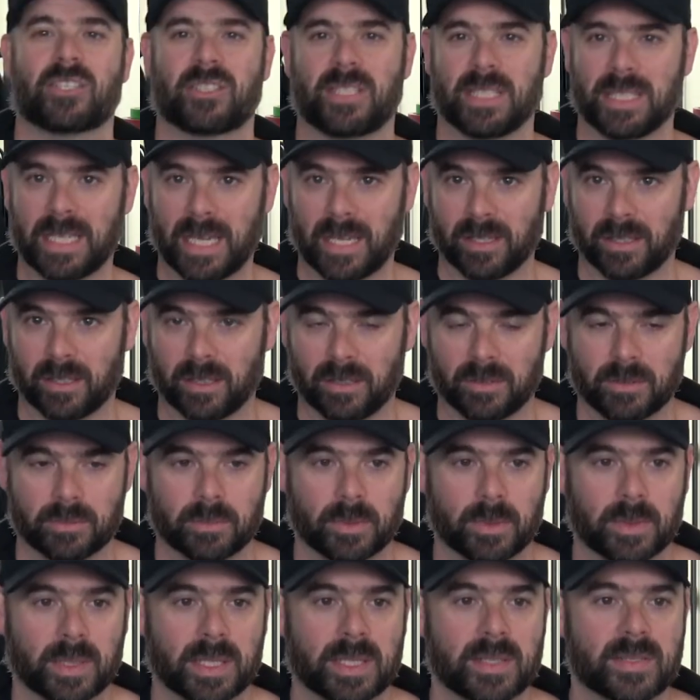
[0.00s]
together, is
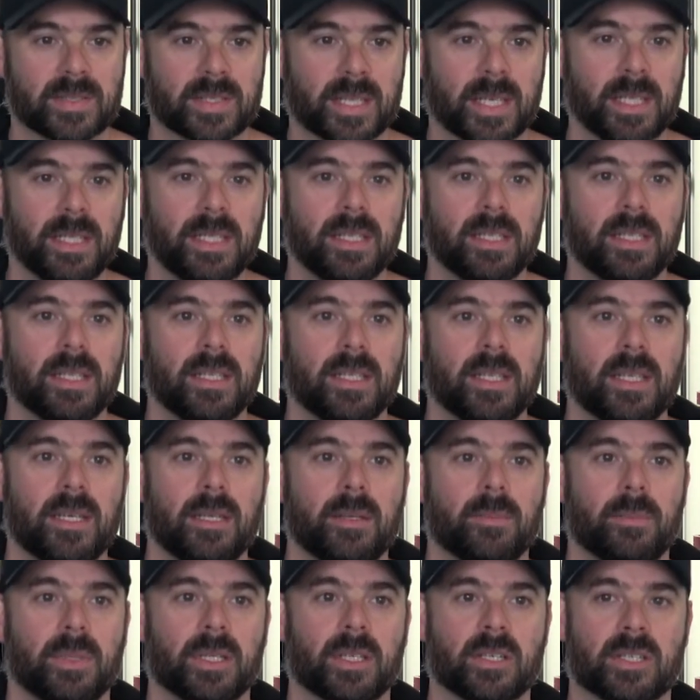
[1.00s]
what I'm going to say,
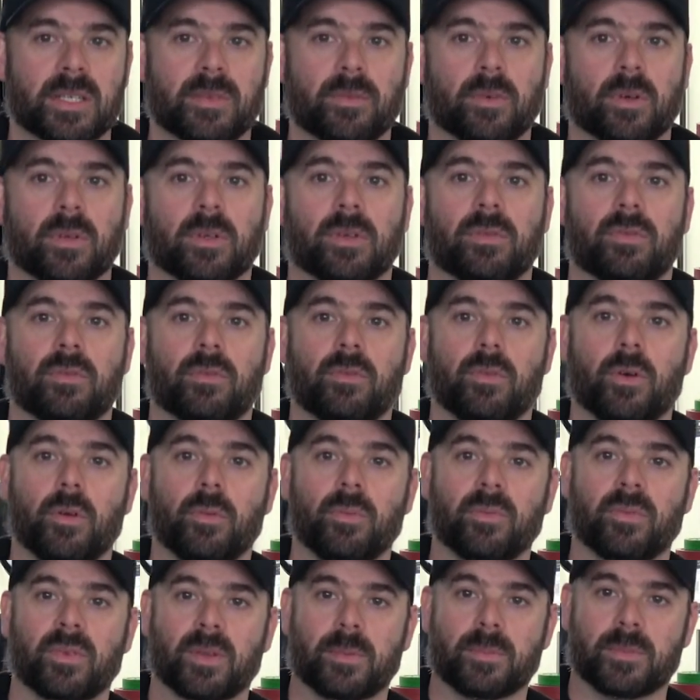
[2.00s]
because you haven't got enough
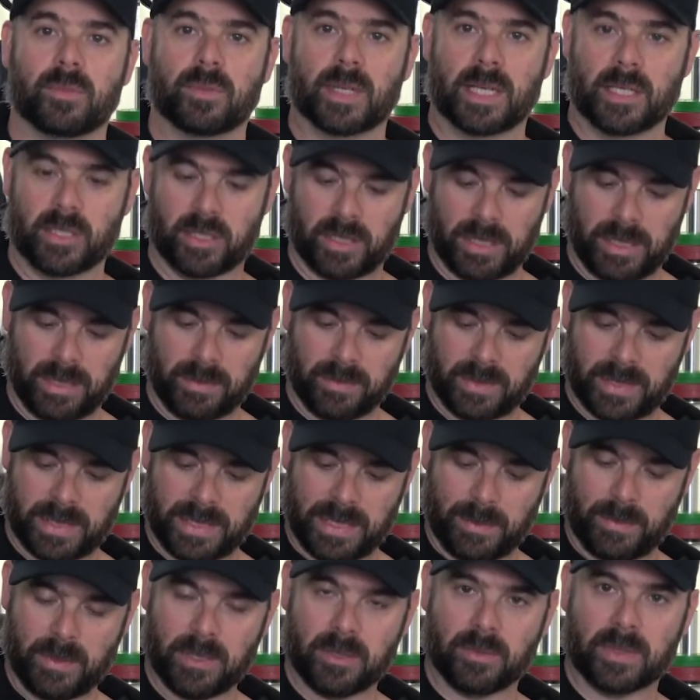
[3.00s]
room for them to actually
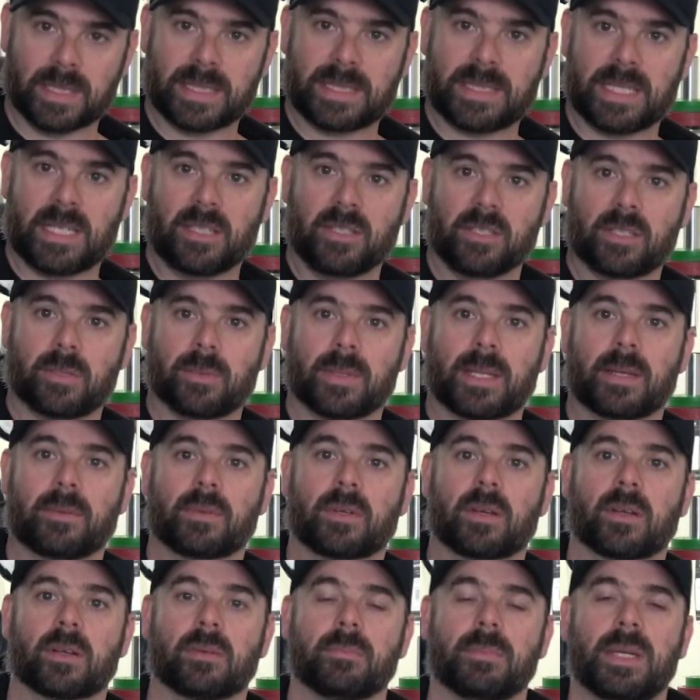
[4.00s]
slip into extension without
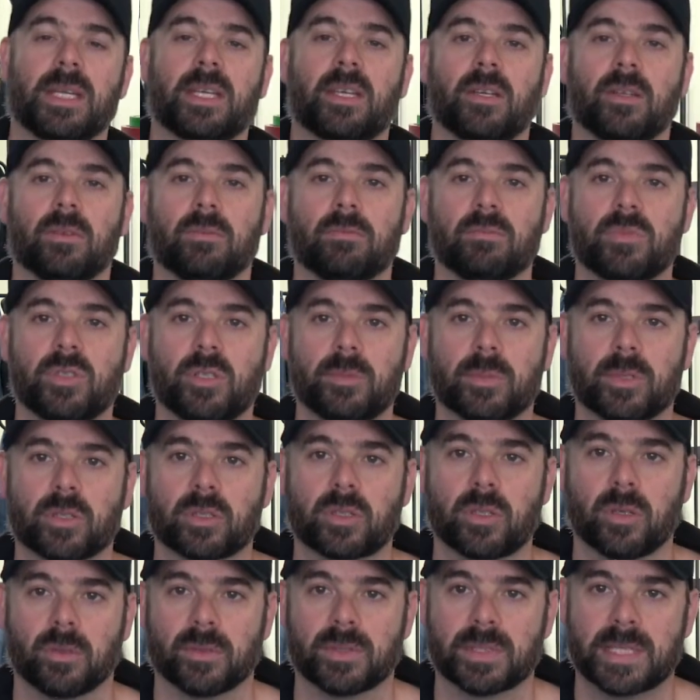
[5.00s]
them kind of making too
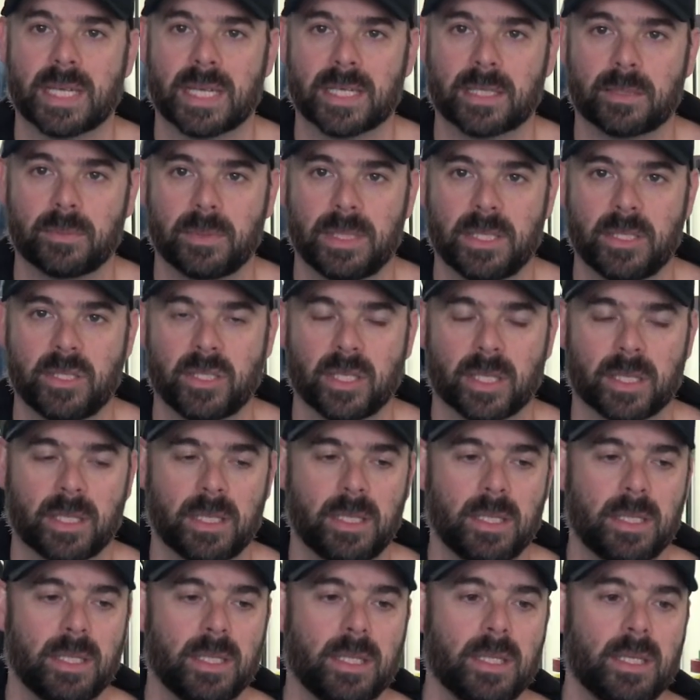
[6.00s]
much contact with each
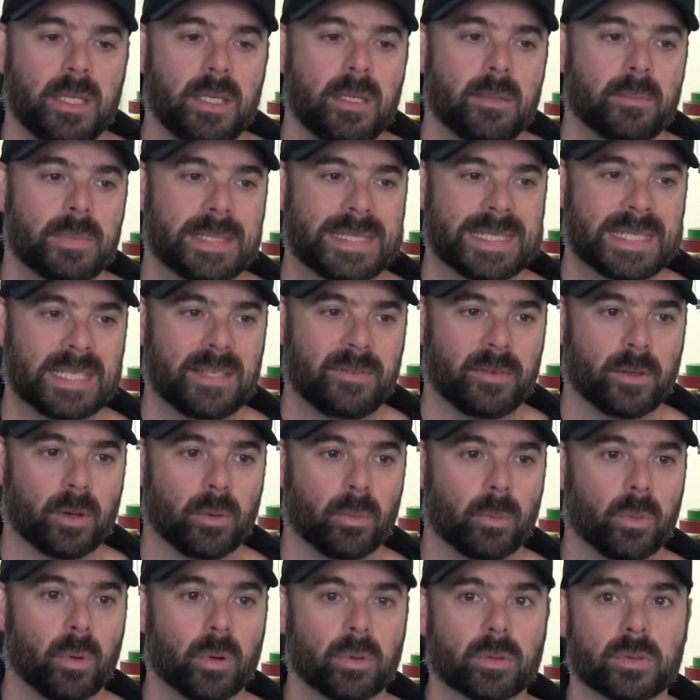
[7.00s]
other. Particularly if you've
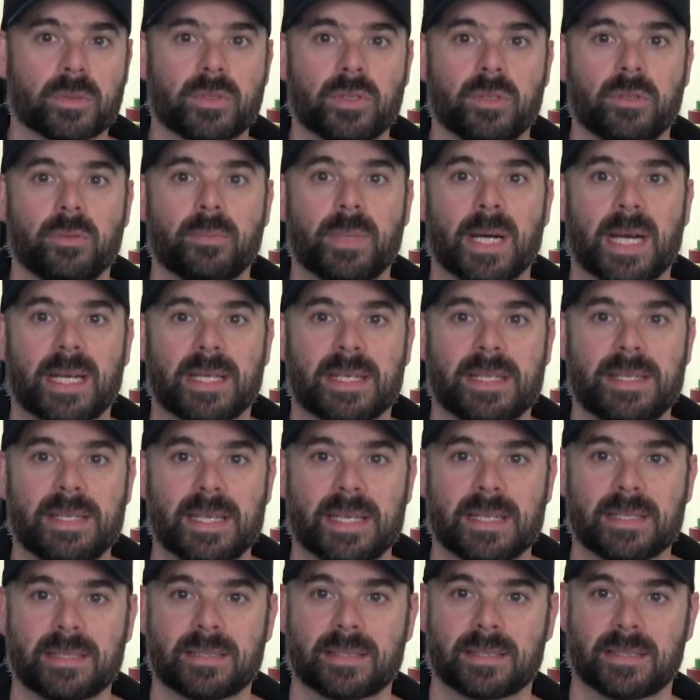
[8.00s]
got 1 or 2 bad
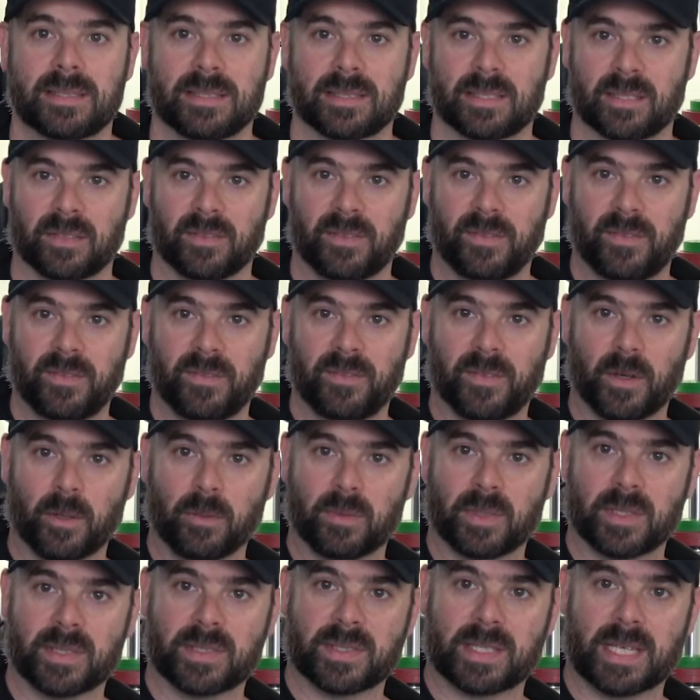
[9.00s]
discs, it's going to
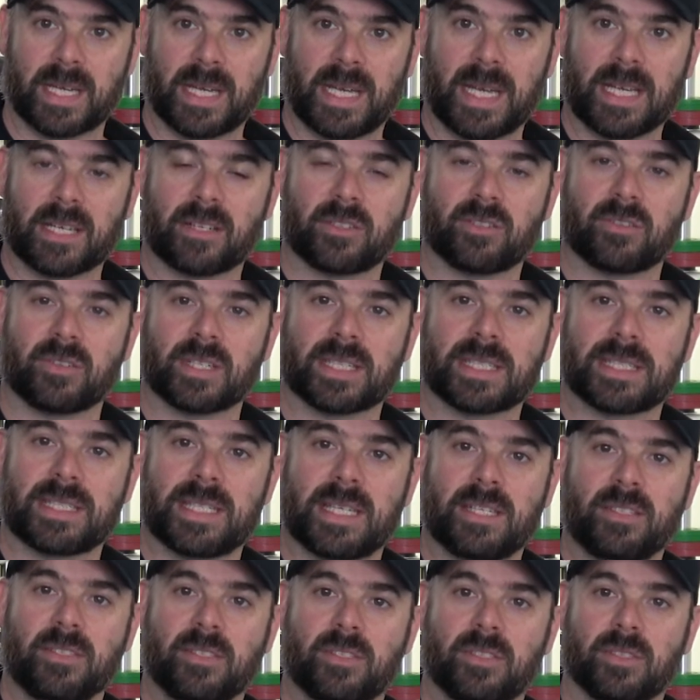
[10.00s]
focus that extra
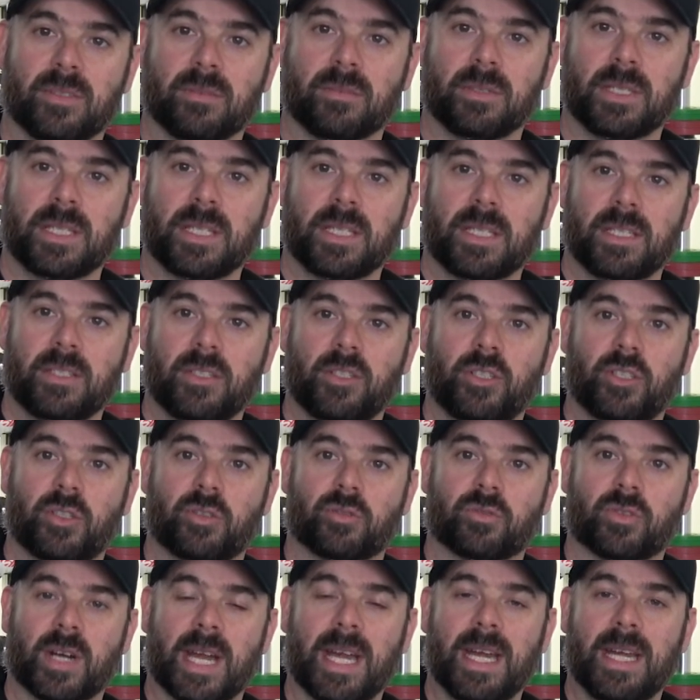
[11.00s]
extension
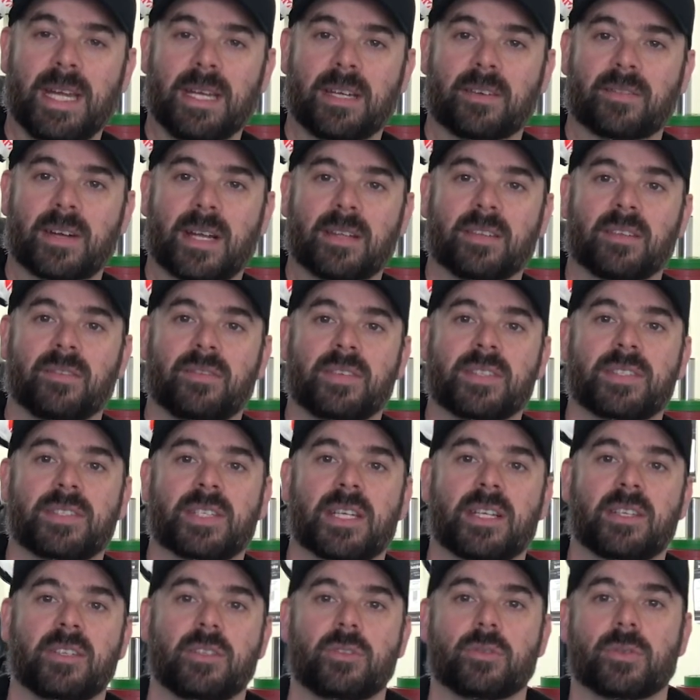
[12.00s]
strain around the
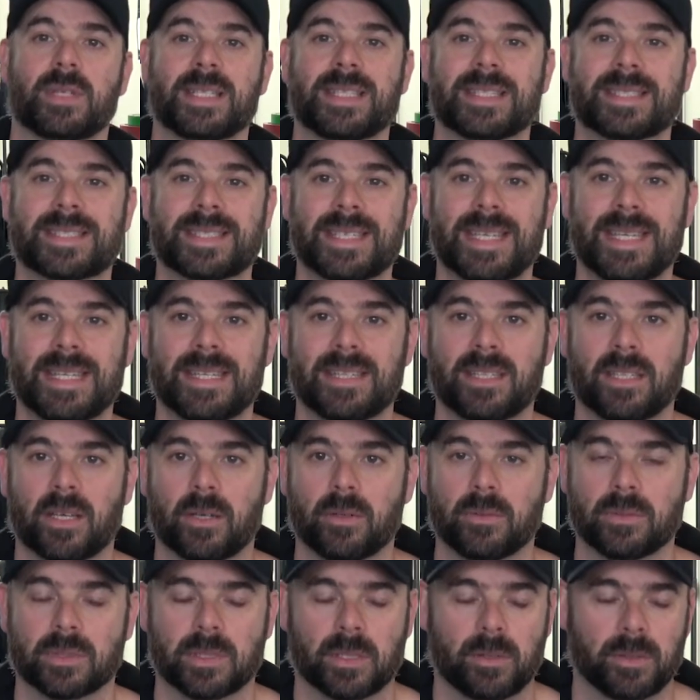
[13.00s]
facet joints in
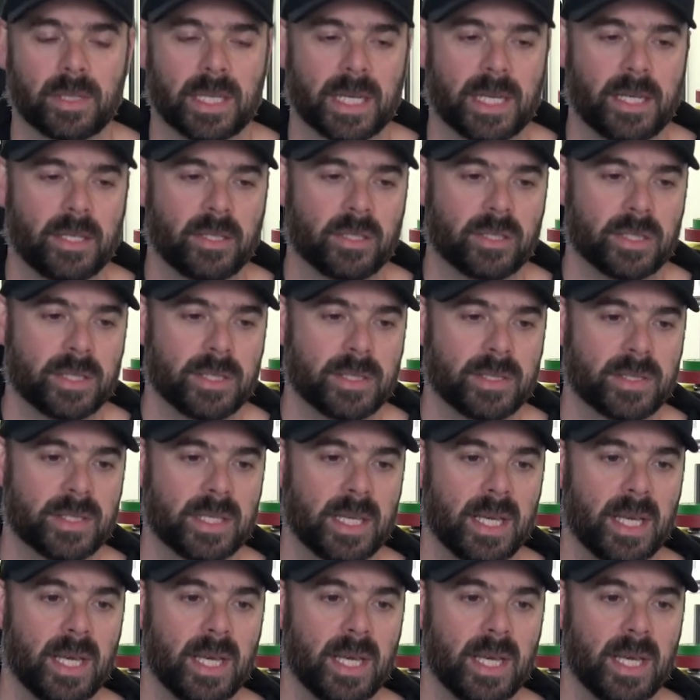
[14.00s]
those locations.